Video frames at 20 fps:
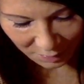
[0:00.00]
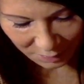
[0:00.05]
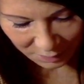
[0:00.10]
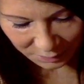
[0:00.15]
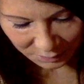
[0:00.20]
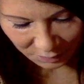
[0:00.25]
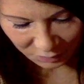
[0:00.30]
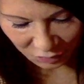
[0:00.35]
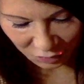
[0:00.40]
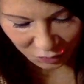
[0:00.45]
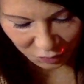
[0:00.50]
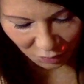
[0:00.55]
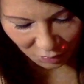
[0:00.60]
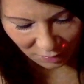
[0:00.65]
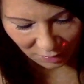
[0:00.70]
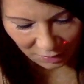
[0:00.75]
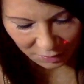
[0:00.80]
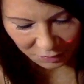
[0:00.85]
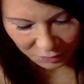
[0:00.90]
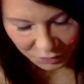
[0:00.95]
such a strong
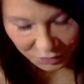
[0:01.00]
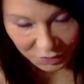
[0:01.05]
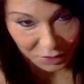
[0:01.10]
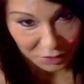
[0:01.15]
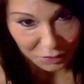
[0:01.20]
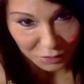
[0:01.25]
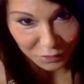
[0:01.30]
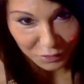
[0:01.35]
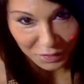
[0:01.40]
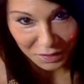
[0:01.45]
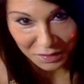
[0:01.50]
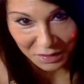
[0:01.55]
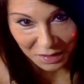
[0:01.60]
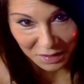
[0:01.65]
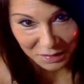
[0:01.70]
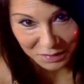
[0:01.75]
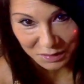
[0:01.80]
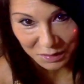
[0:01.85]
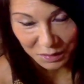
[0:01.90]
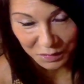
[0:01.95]
energy in your fifth
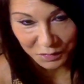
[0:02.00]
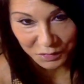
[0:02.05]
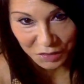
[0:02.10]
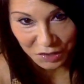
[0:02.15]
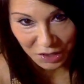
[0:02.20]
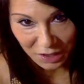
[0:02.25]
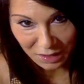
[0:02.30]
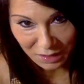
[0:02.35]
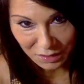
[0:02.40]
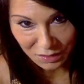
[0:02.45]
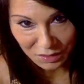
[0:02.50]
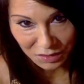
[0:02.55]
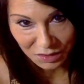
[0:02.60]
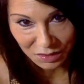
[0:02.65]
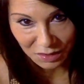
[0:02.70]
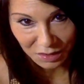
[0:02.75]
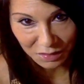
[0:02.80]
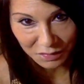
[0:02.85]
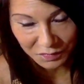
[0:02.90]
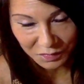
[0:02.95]
house of change,
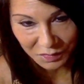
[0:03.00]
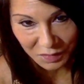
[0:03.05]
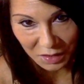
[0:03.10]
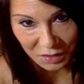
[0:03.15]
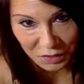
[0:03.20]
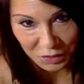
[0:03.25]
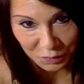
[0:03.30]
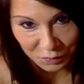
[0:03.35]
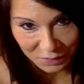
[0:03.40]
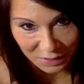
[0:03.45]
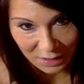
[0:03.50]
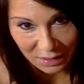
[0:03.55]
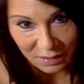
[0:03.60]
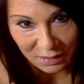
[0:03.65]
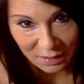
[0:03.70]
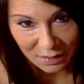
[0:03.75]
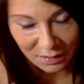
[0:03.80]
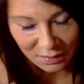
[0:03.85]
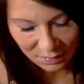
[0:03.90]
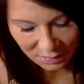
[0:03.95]
of
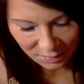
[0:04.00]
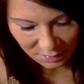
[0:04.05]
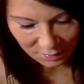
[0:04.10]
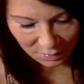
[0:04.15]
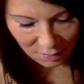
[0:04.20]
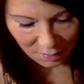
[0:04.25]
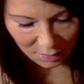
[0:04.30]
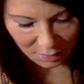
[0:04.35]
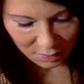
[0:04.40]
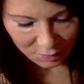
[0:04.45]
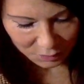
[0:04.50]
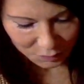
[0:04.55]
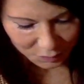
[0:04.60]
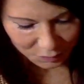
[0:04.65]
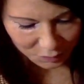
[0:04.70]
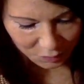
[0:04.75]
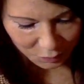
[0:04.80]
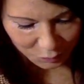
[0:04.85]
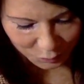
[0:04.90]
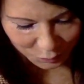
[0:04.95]
uniqueness.
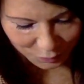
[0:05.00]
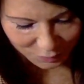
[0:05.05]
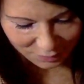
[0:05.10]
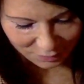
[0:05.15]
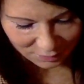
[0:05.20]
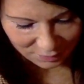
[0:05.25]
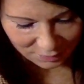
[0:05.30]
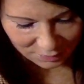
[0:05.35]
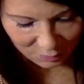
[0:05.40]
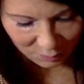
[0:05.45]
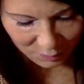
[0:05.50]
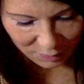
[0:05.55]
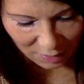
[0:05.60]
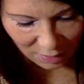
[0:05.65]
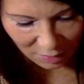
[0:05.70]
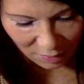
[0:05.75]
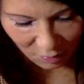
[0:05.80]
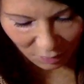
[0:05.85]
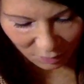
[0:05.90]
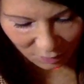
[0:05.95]
So let's see what
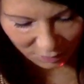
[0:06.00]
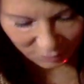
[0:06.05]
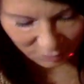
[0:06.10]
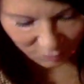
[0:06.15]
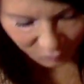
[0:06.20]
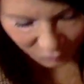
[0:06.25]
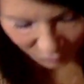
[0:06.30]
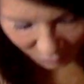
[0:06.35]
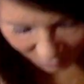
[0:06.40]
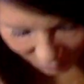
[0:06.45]
that card is for